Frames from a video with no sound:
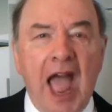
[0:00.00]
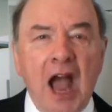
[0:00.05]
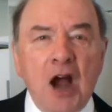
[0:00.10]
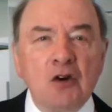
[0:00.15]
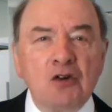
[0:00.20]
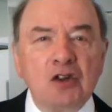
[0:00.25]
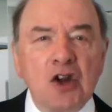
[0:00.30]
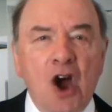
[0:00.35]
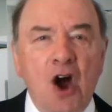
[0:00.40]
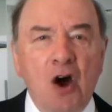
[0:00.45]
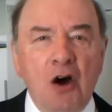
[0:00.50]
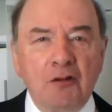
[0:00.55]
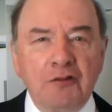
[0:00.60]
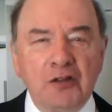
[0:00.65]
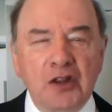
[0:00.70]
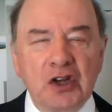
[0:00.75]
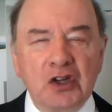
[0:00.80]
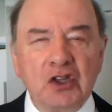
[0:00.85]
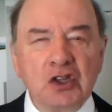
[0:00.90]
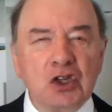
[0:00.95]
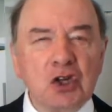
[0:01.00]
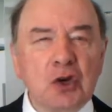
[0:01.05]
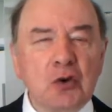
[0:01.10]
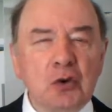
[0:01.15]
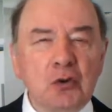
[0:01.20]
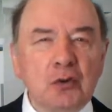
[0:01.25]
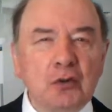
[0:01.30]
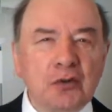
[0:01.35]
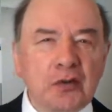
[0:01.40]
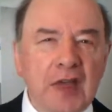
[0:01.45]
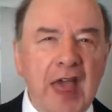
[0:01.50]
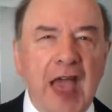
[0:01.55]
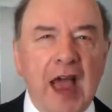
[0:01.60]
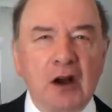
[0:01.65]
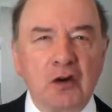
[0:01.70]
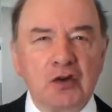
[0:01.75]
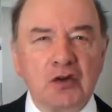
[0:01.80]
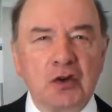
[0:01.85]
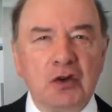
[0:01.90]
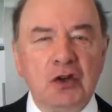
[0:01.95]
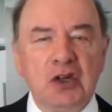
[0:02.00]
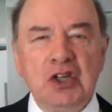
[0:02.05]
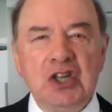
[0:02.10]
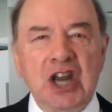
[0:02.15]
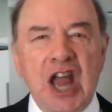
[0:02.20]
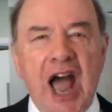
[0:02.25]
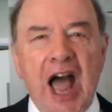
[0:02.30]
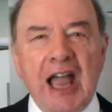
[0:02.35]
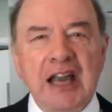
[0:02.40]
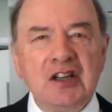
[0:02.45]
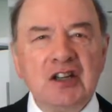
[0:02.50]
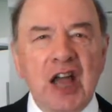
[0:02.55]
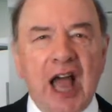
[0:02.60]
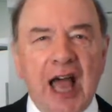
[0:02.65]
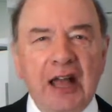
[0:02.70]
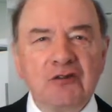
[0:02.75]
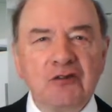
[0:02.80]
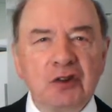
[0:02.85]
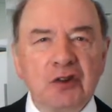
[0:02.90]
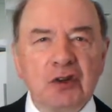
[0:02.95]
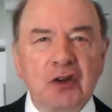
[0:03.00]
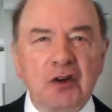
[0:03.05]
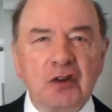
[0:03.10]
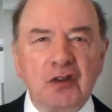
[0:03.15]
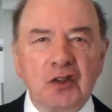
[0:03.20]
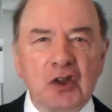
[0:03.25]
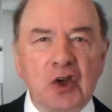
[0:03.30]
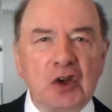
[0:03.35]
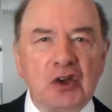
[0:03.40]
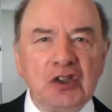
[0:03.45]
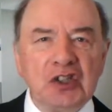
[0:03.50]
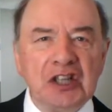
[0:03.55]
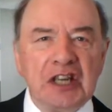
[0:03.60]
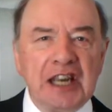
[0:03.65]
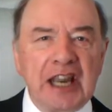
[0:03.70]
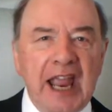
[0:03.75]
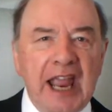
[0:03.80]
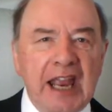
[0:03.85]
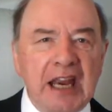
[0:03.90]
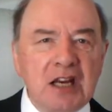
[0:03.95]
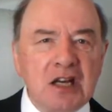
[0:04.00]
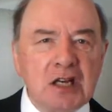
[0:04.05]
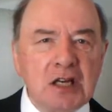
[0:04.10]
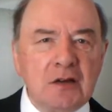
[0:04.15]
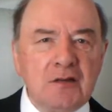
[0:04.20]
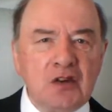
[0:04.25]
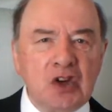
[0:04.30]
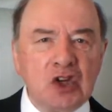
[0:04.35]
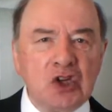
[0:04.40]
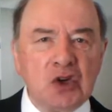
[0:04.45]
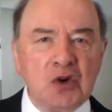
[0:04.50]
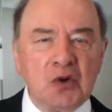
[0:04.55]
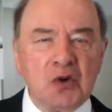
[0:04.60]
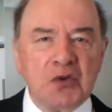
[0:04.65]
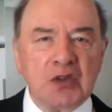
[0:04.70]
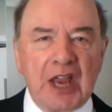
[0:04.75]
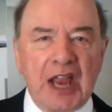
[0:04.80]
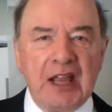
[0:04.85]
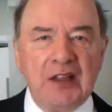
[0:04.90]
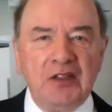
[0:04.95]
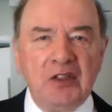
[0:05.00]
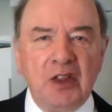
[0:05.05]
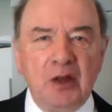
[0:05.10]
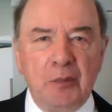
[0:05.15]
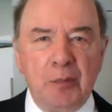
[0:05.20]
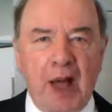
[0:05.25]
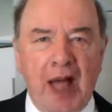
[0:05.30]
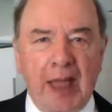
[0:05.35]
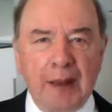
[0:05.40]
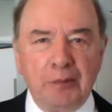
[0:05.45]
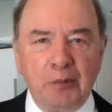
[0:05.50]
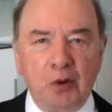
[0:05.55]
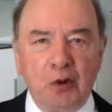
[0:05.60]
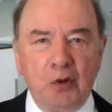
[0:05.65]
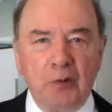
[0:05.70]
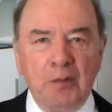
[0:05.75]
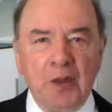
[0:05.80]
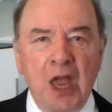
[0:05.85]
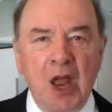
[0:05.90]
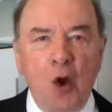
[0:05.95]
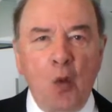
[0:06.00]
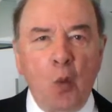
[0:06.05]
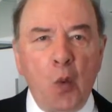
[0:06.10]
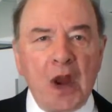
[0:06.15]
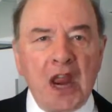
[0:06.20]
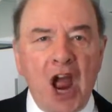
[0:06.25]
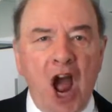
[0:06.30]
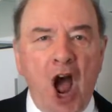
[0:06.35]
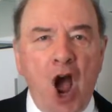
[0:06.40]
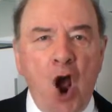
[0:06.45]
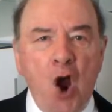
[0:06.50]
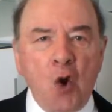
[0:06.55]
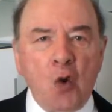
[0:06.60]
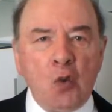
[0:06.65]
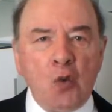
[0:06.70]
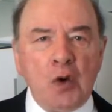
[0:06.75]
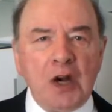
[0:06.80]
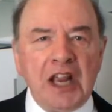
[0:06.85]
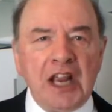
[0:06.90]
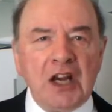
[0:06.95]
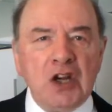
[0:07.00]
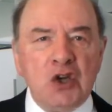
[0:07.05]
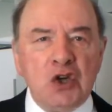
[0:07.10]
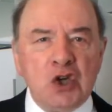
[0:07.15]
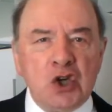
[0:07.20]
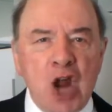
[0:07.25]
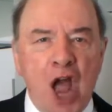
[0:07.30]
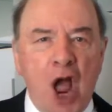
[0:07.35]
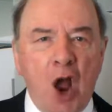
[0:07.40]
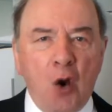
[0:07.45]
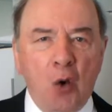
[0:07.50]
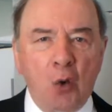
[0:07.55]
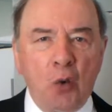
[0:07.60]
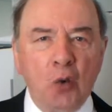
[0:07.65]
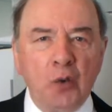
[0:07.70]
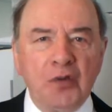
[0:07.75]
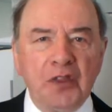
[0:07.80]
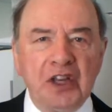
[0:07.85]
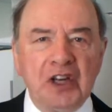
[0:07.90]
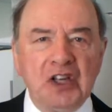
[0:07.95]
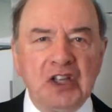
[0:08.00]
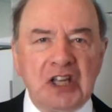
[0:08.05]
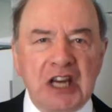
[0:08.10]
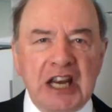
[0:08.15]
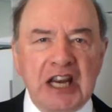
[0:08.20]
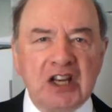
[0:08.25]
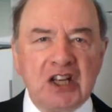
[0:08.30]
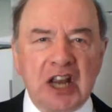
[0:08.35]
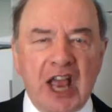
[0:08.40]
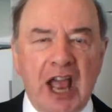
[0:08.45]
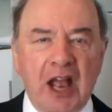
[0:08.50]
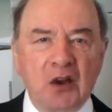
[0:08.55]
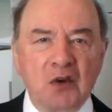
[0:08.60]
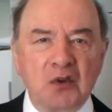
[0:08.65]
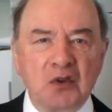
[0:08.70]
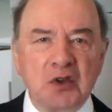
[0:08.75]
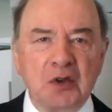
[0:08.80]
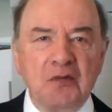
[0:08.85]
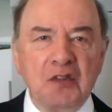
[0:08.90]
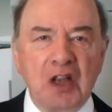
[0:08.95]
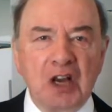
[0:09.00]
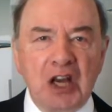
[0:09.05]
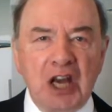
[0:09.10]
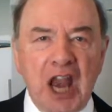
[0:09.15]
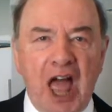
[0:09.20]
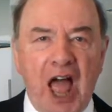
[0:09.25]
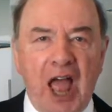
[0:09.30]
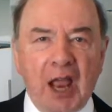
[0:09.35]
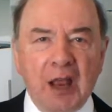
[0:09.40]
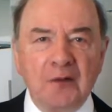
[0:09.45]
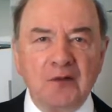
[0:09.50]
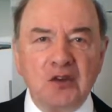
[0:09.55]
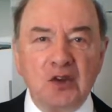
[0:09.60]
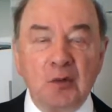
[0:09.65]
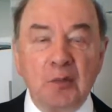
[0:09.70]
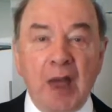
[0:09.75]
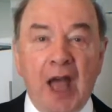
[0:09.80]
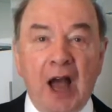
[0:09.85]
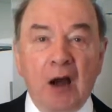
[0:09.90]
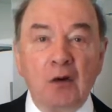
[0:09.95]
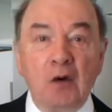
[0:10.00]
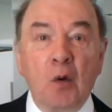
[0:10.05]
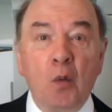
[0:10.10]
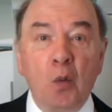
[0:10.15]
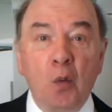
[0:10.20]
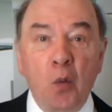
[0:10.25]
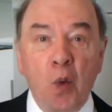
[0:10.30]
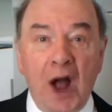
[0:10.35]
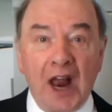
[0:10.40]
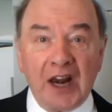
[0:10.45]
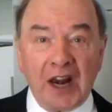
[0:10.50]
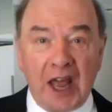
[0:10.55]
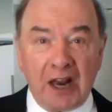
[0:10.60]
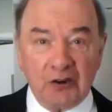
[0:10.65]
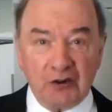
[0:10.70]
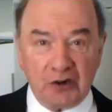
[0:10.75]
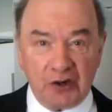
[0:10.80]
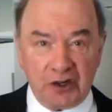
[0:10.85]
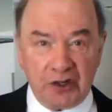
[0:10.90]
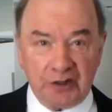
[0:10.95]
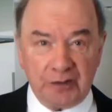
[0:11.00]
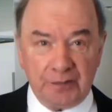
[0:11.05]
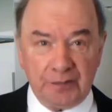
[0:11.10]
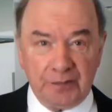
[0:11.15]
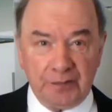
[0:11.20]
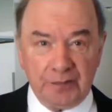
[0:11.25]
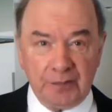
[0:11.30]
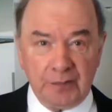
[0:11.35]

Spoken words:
Out of the 2,930 individuals in the Bible, we only know the details of the lives of about 100.